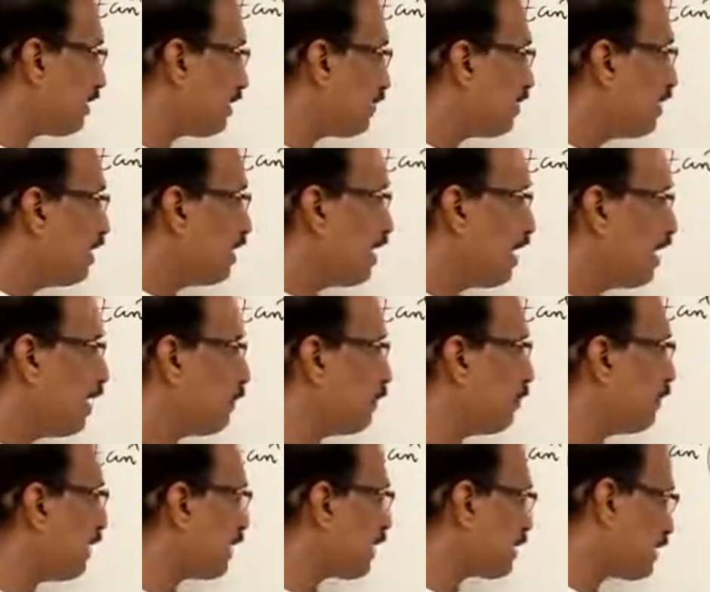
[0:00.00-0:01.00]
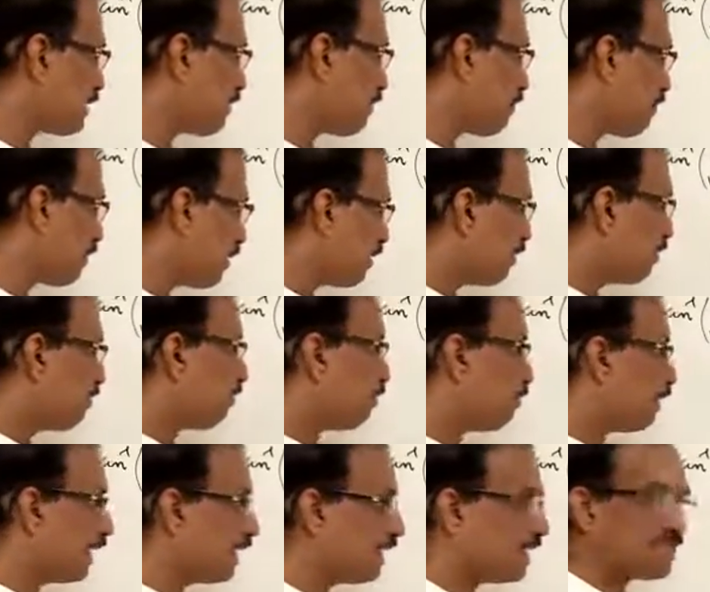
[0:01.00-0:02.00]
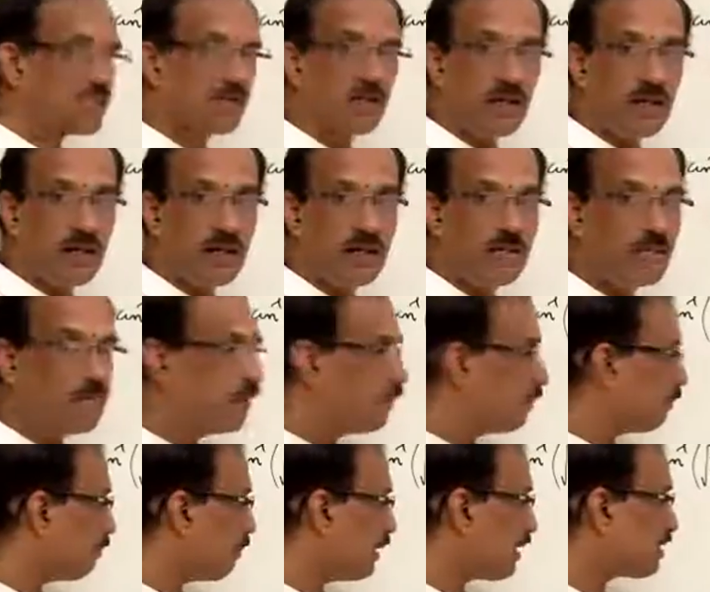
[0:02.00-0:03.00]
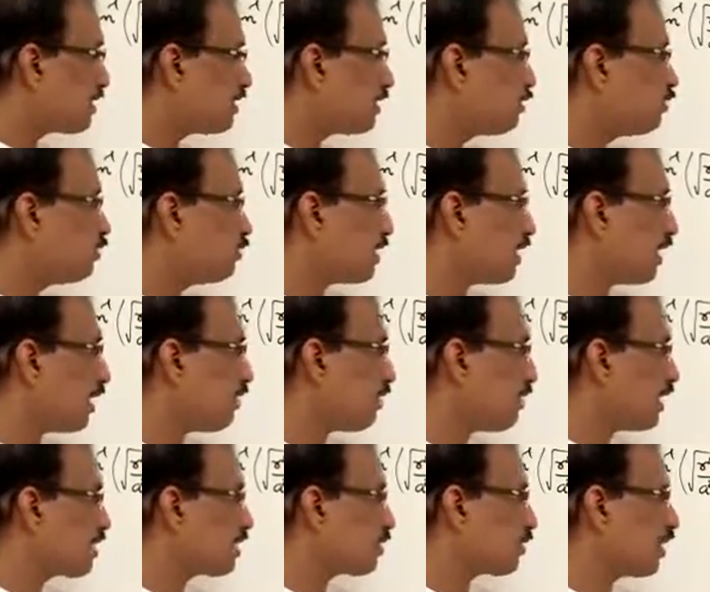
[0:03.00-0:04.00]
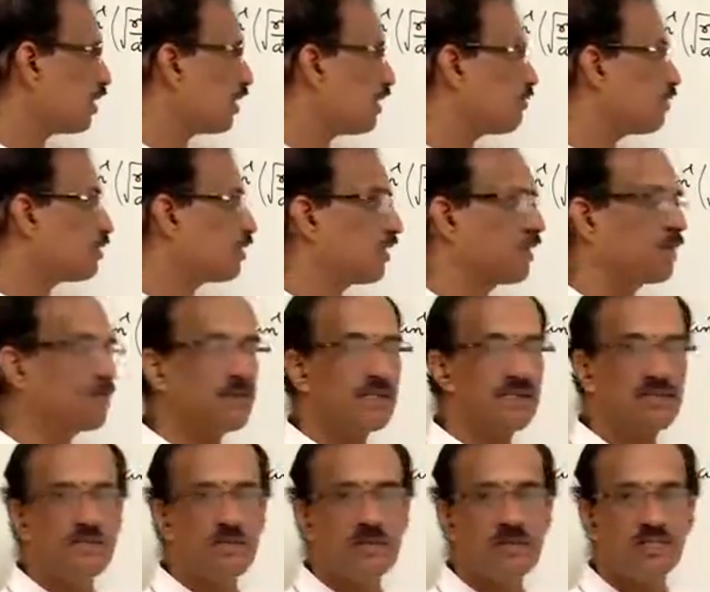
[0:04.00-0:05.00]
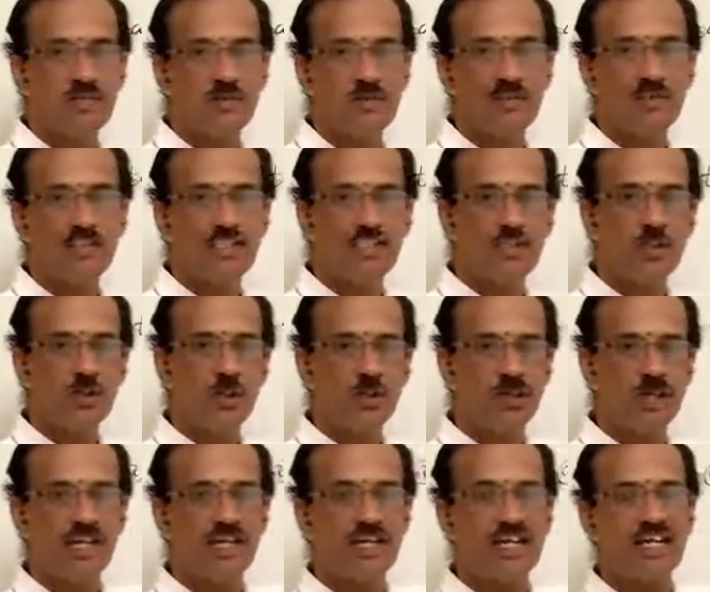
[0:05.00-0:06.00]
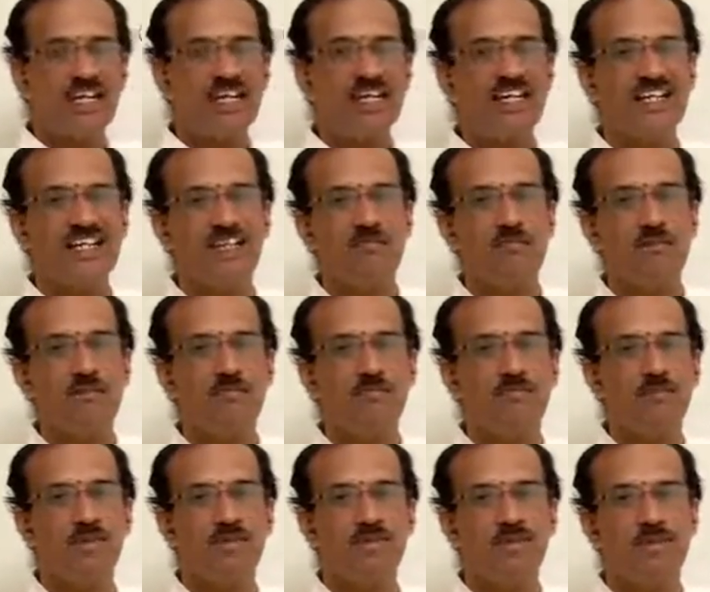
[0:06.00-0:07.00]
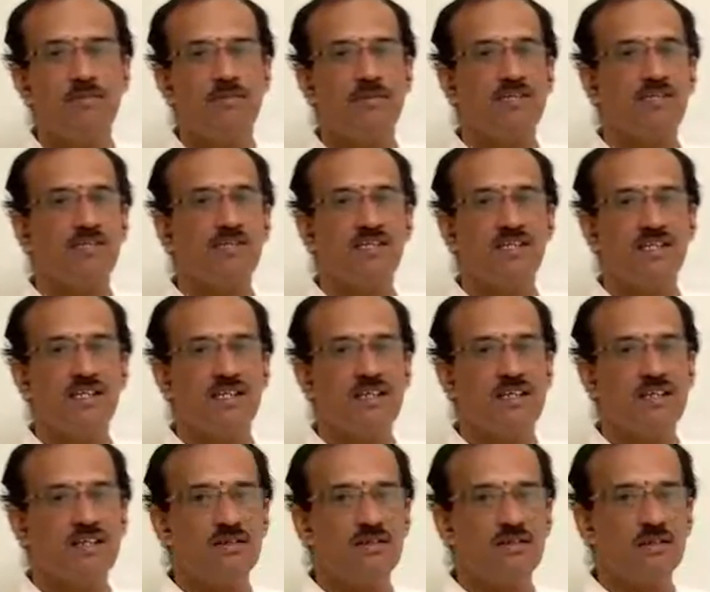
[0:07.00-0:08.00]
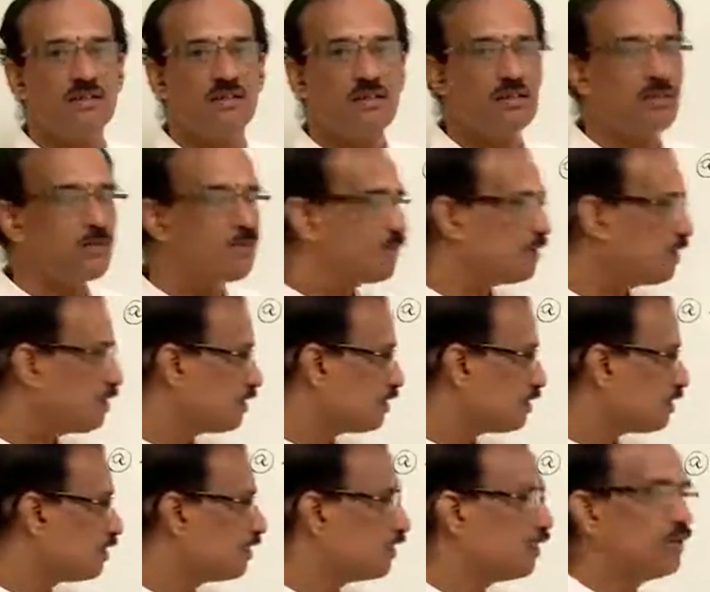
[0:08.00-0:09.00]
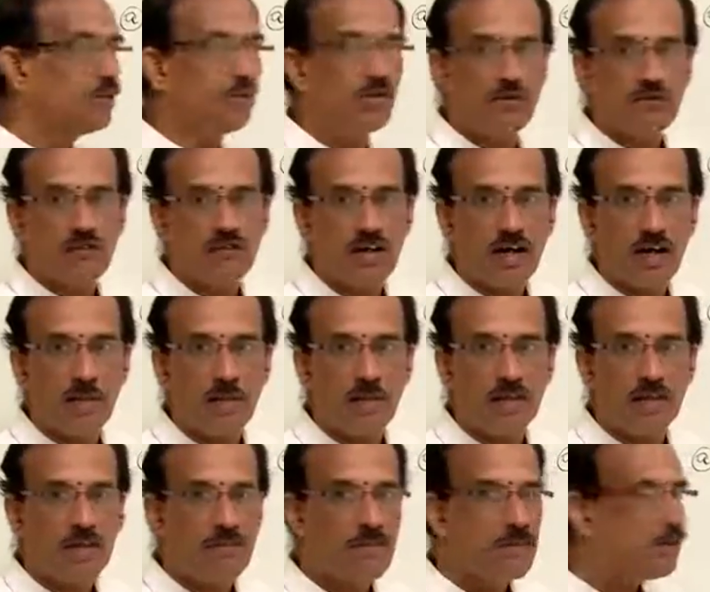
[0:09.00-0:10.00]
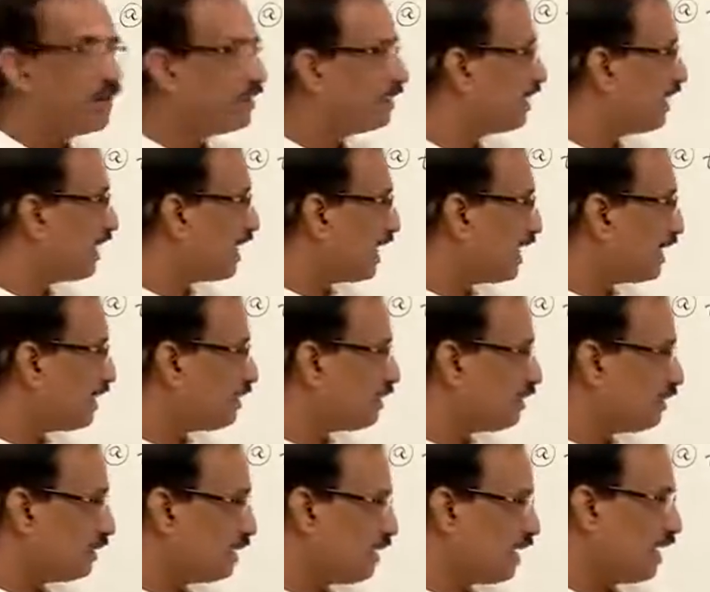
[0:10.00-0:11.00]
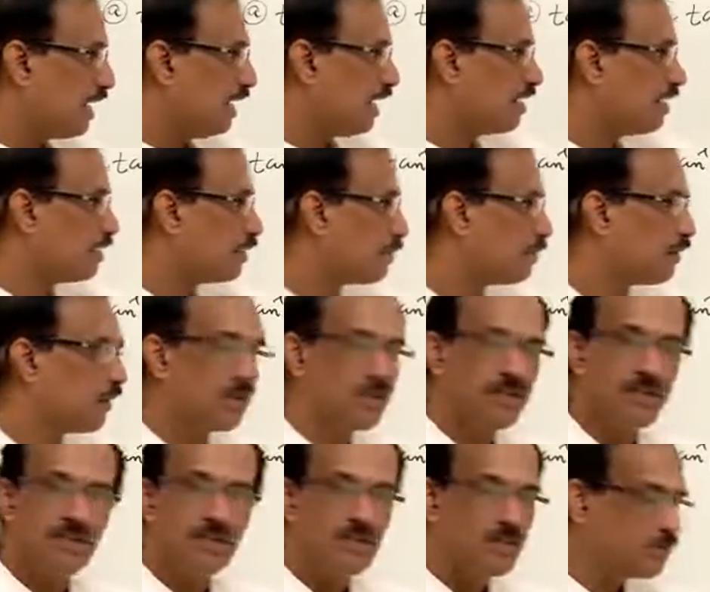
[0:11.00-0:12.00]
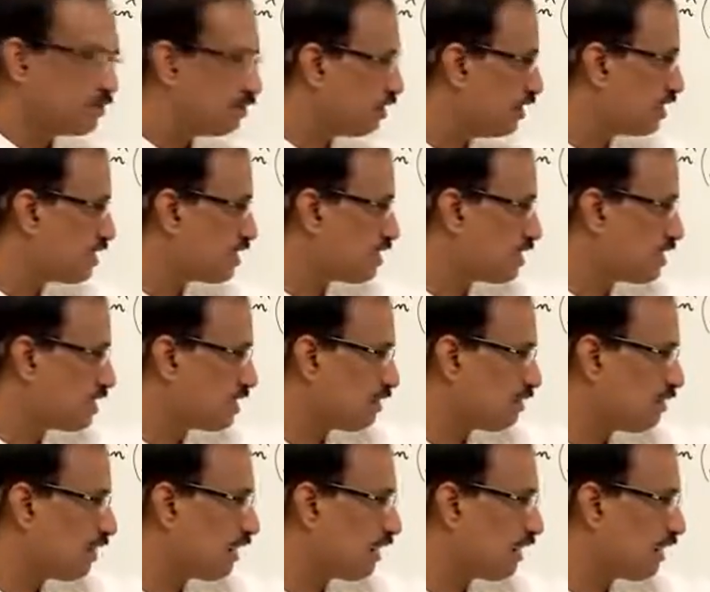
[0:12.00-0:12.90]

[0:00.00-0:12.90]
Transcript: mx minus y plus root of a square m square plus b square. That is look like ax plus by plus c equal to 0 format. The line and a point. The distance of a line